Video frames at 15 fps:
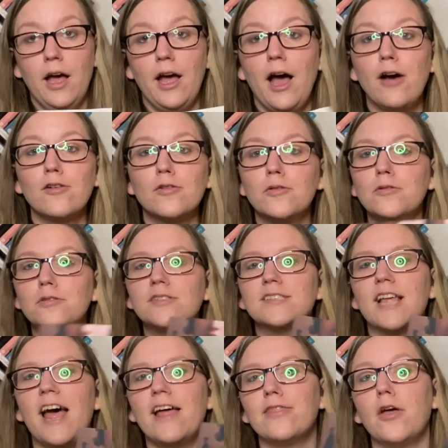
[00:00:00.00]
How cool is
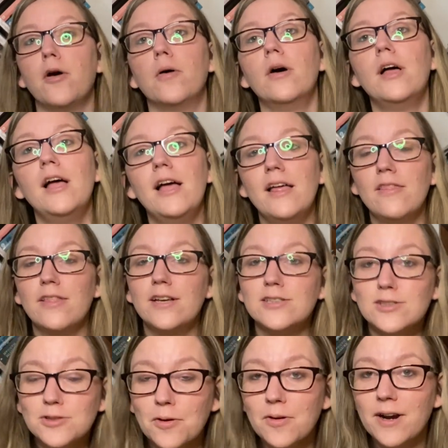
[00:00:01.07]
that, though? This
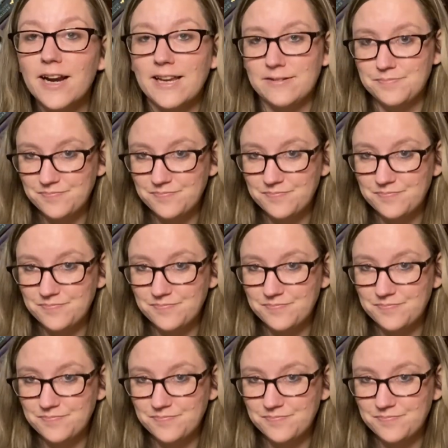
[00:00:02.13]
story